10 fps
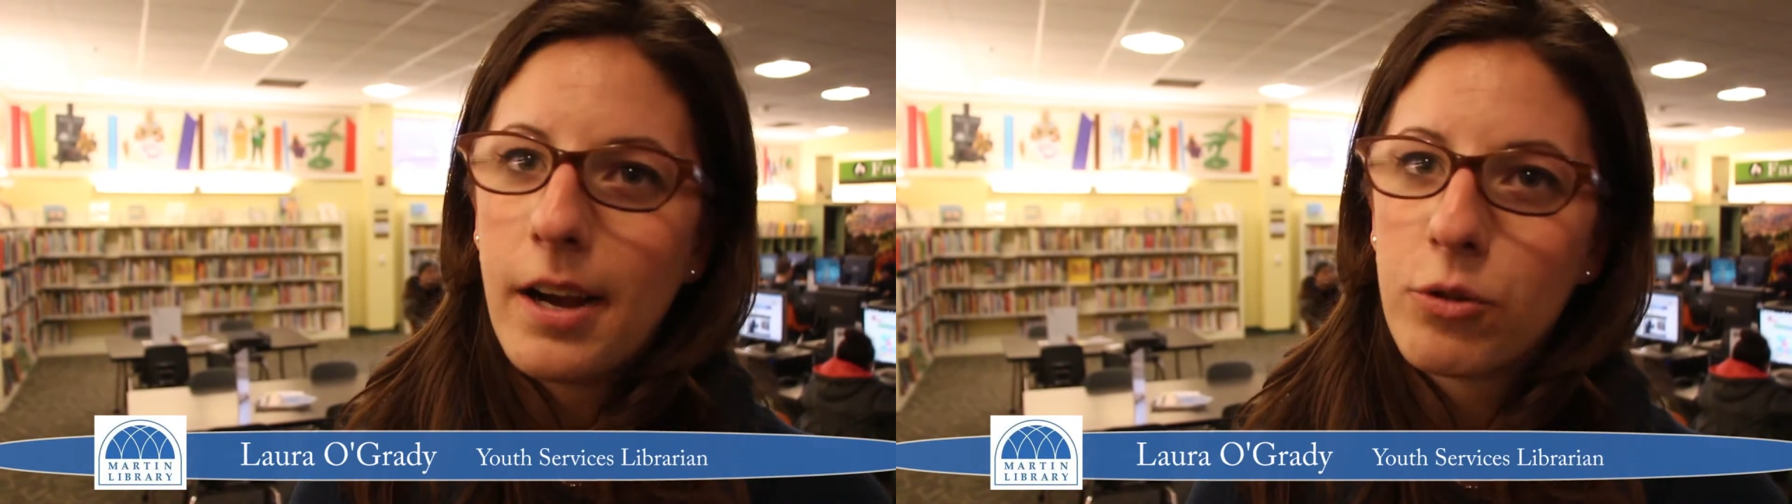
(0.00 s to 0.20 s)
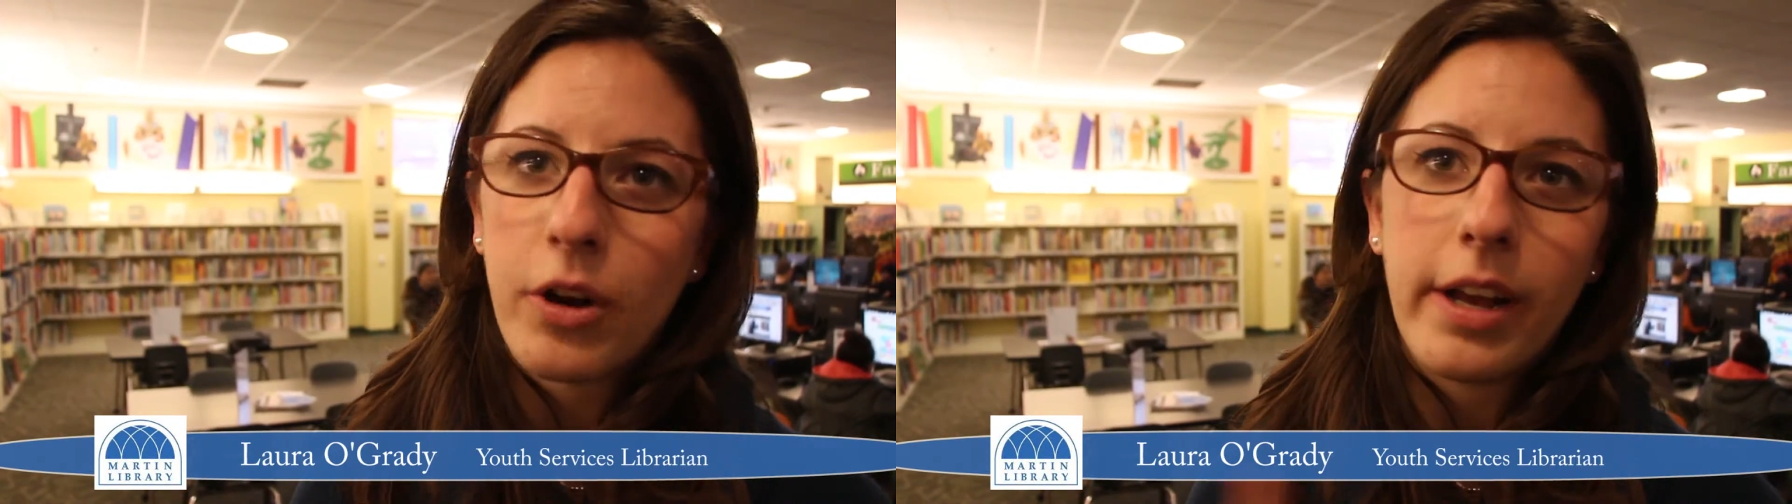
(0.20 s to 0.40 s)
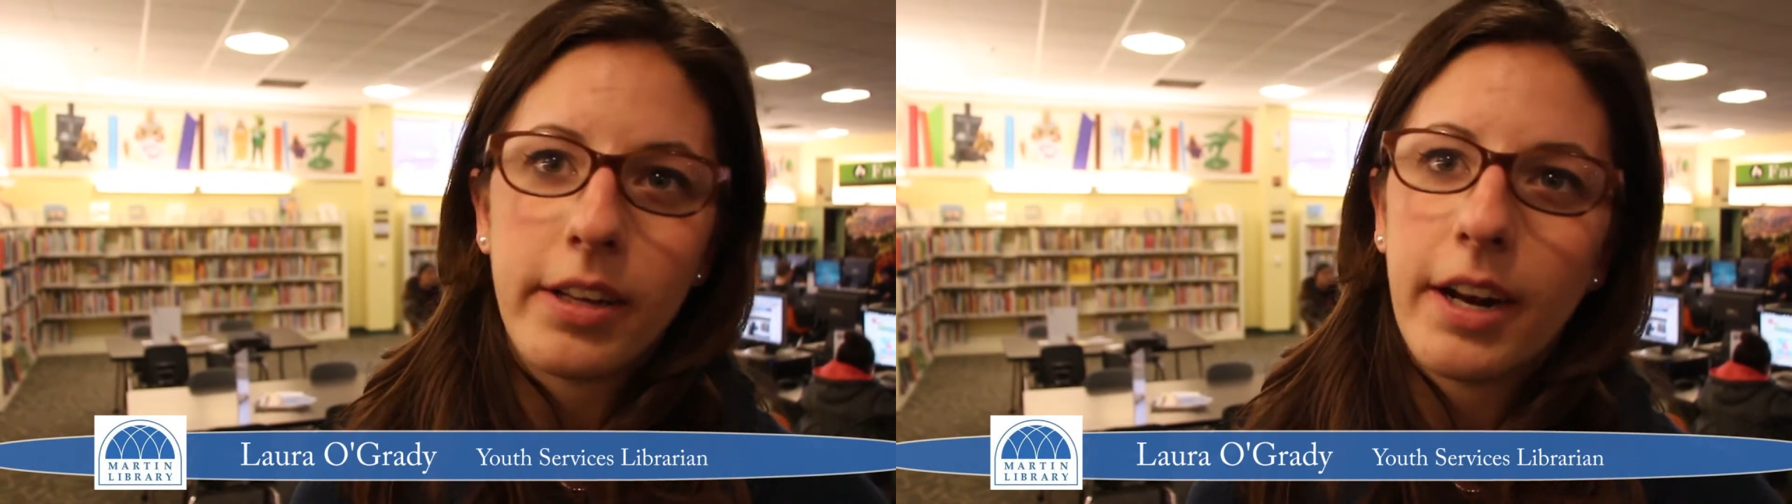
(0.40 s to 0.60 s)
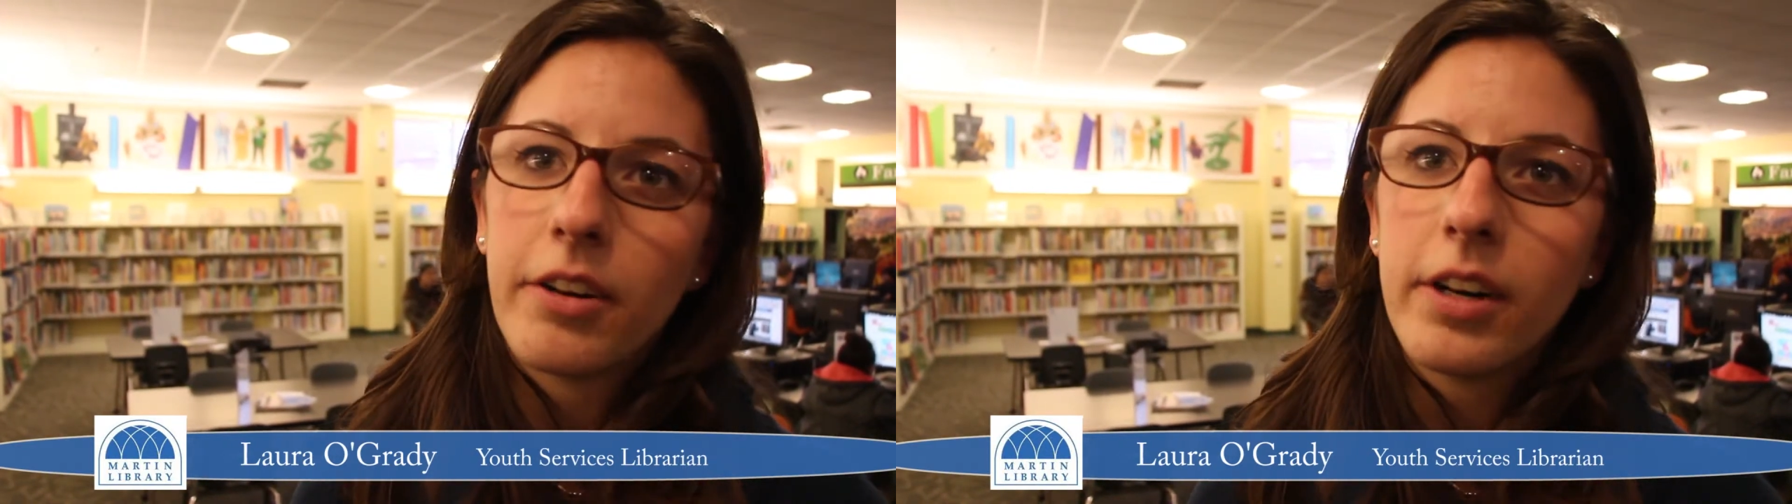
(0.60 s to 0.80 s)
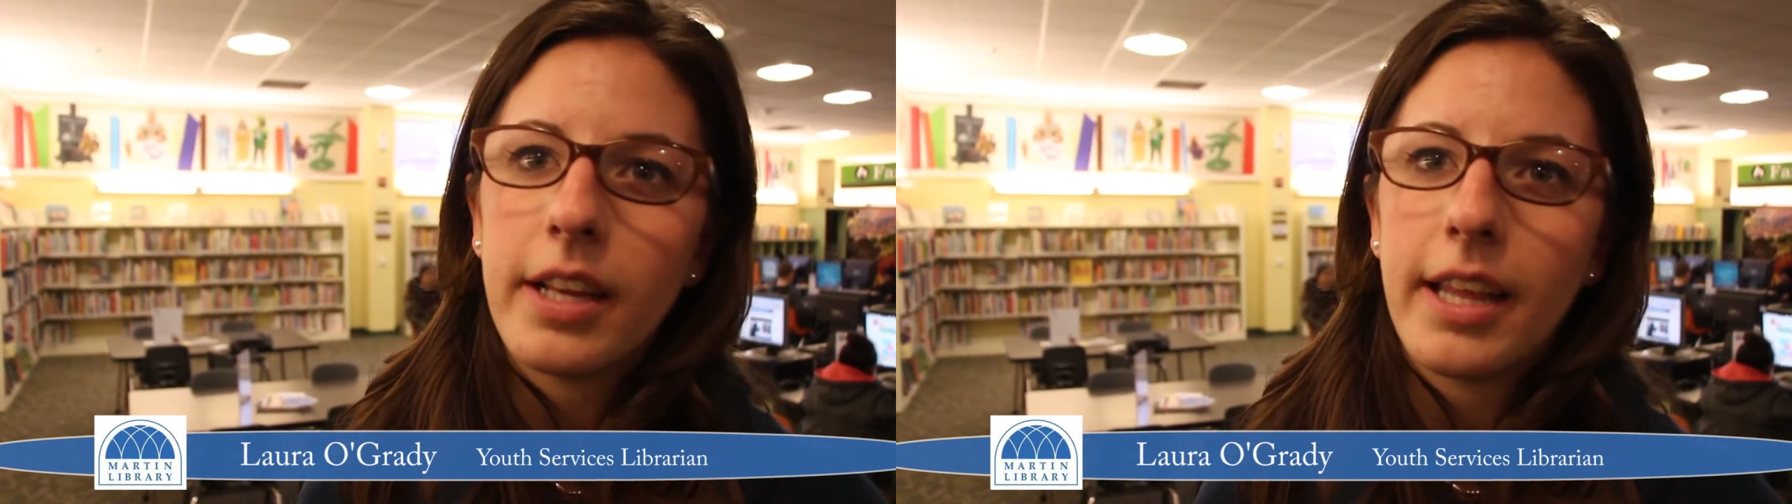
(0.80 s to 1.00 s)
trial and
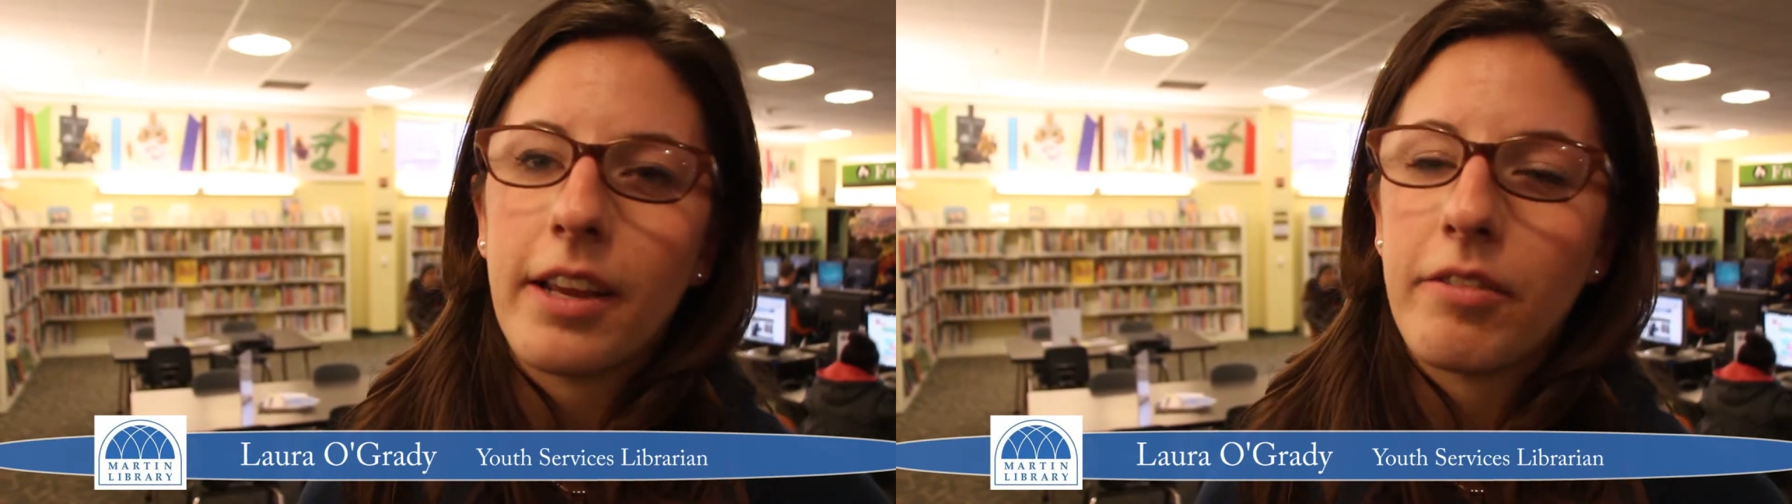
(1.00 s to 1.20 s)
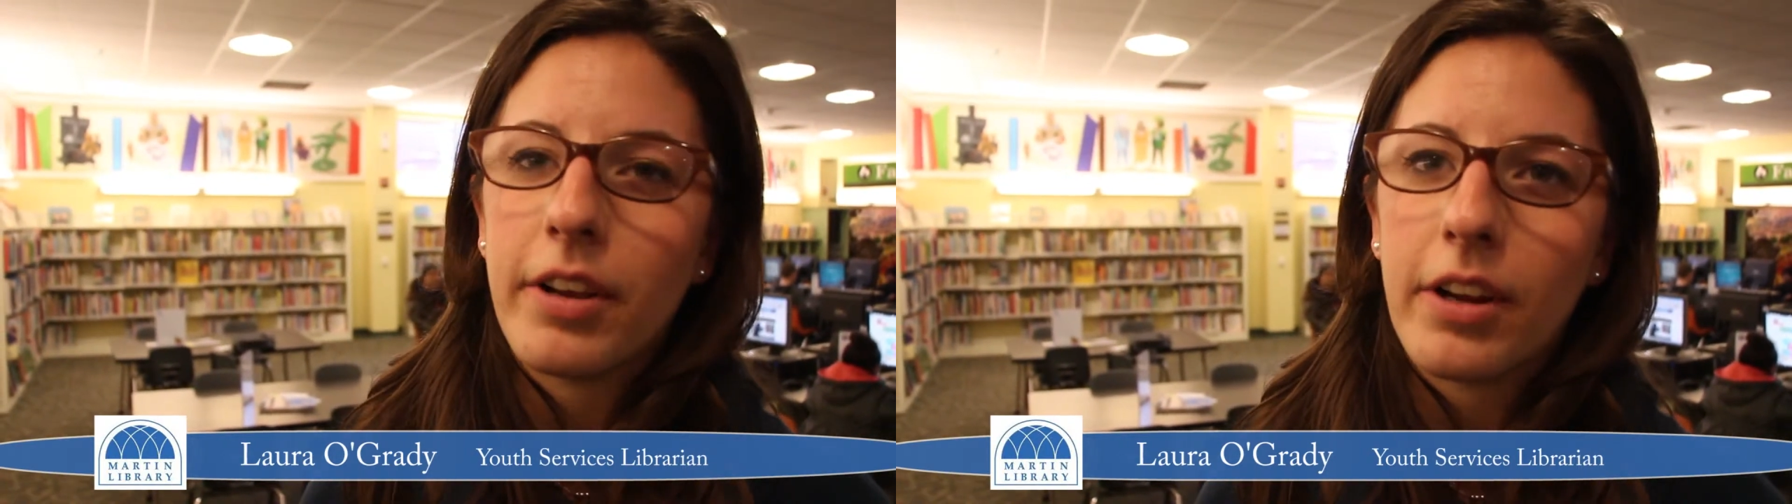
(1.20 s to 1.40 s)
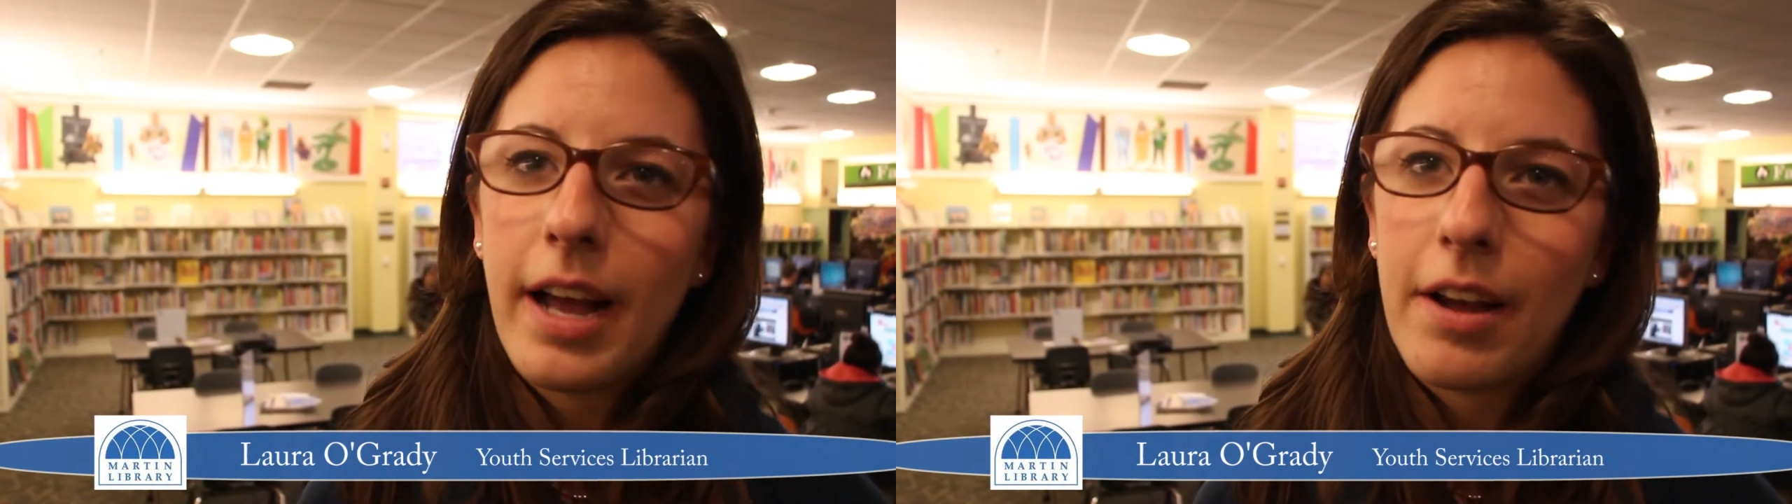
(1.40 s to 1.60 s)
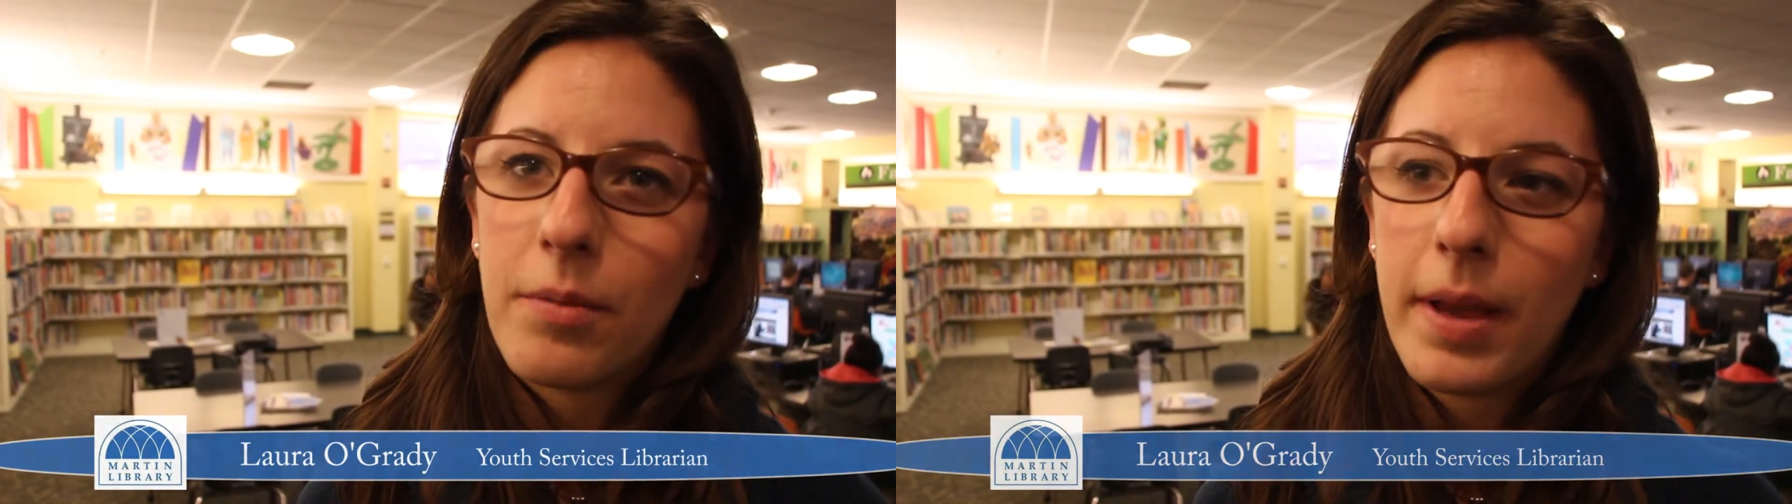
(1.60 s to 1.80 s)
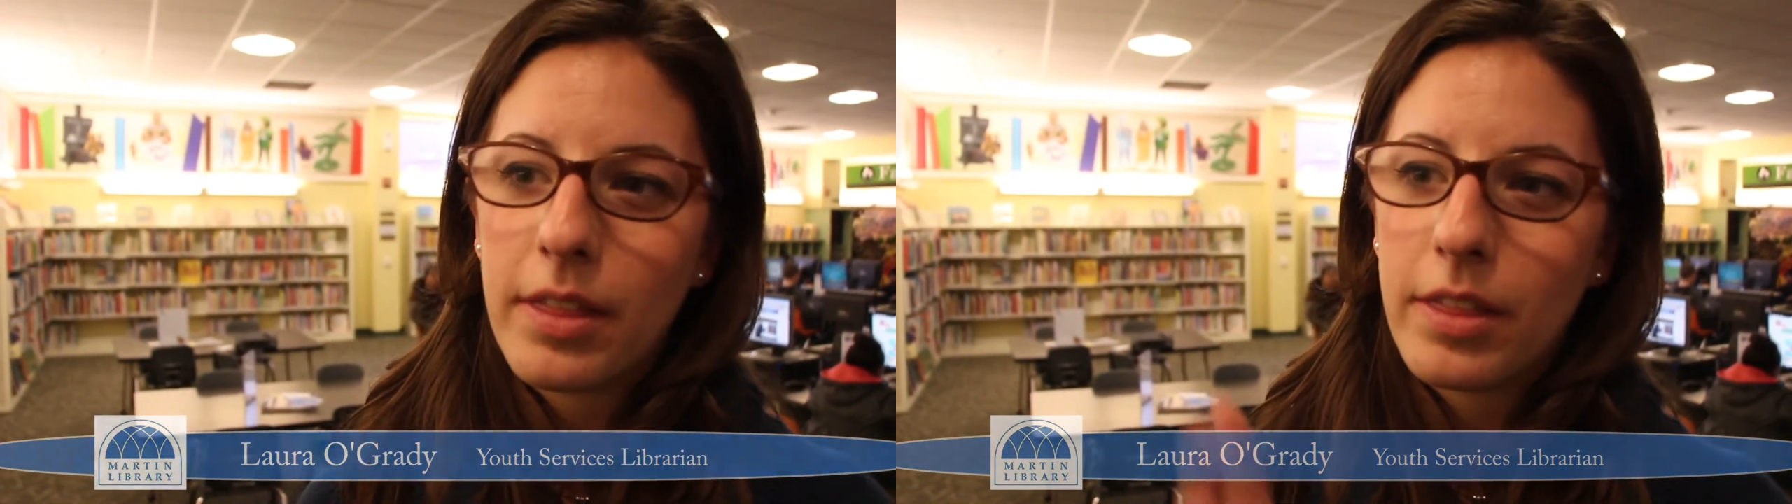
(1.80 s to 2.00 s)
error, and they can figure out how to make